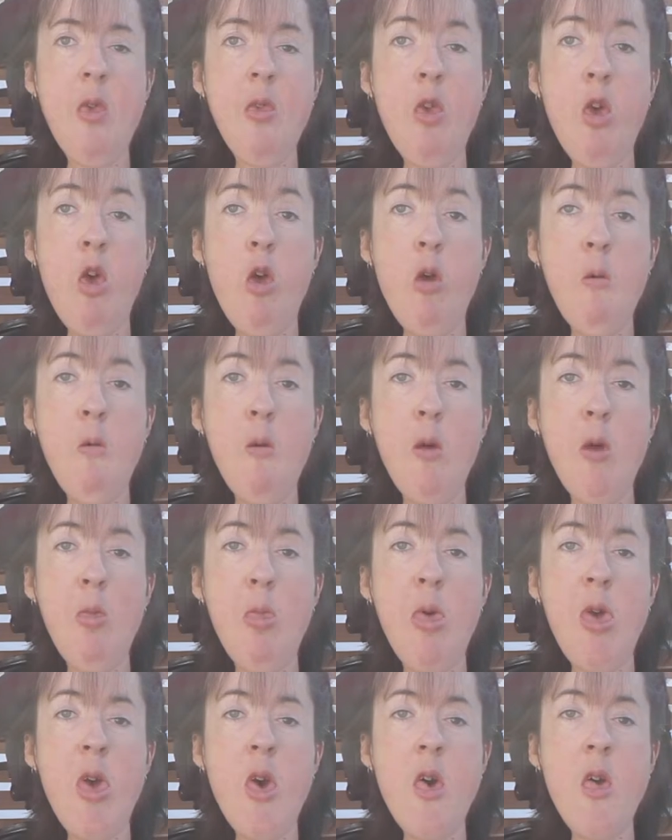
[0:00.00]
is hearing
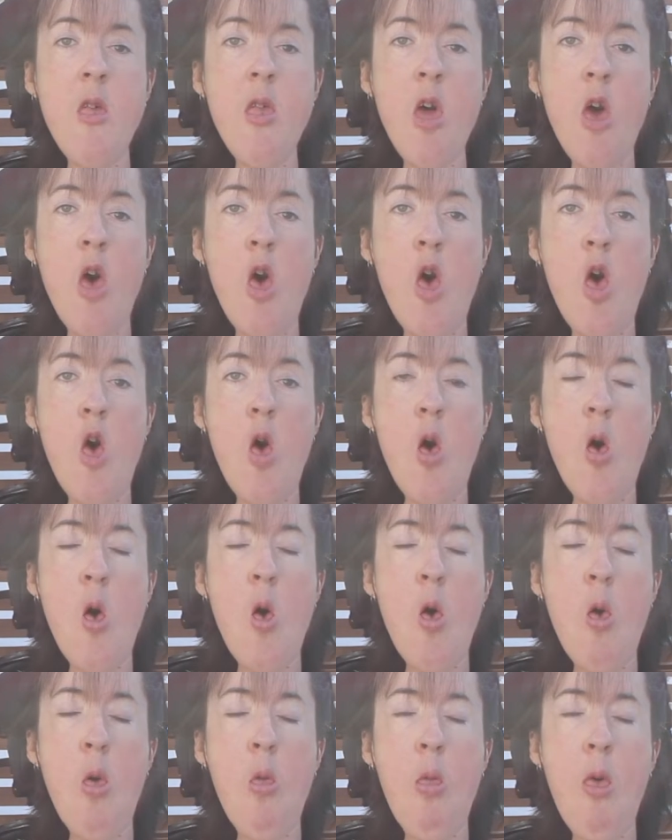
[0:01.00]
impaired,
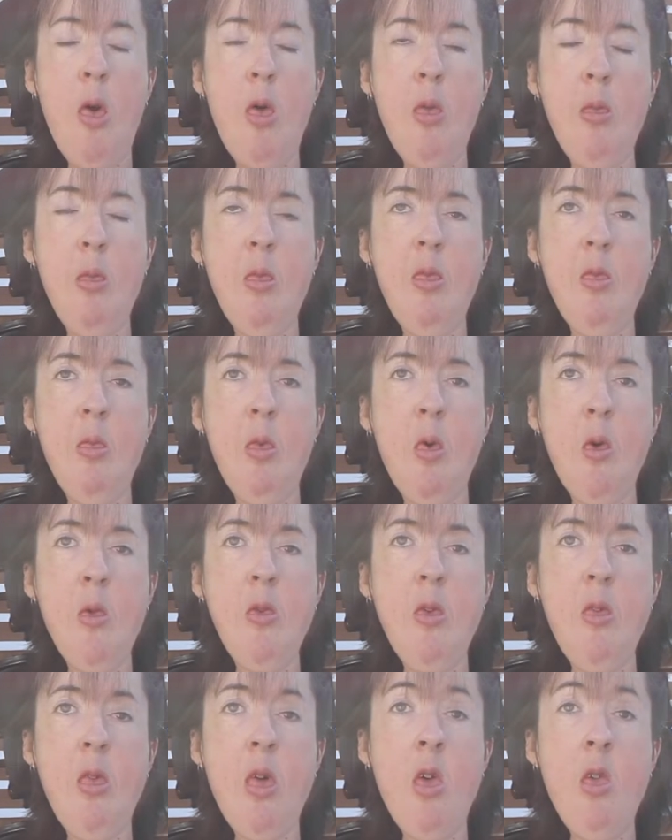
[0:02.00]
one
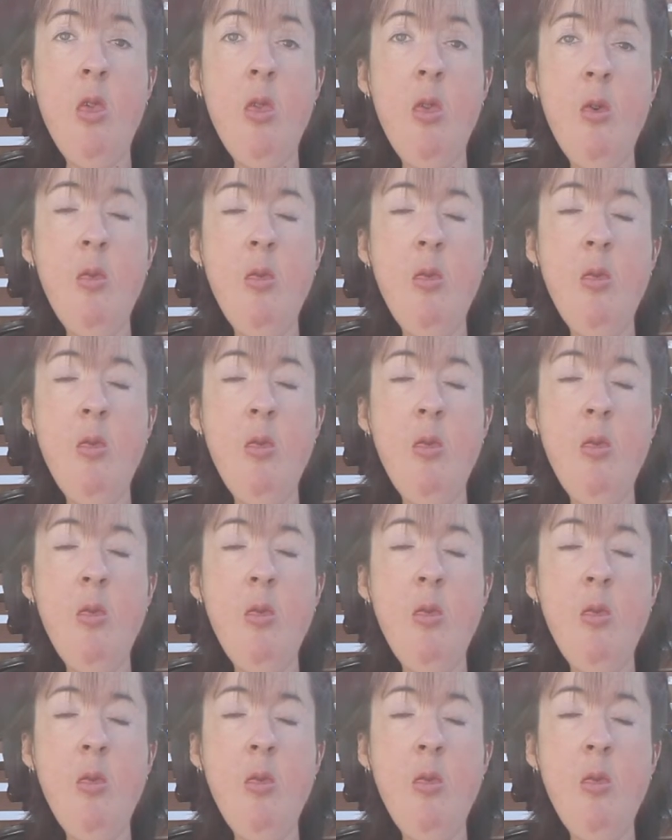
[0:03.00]
person is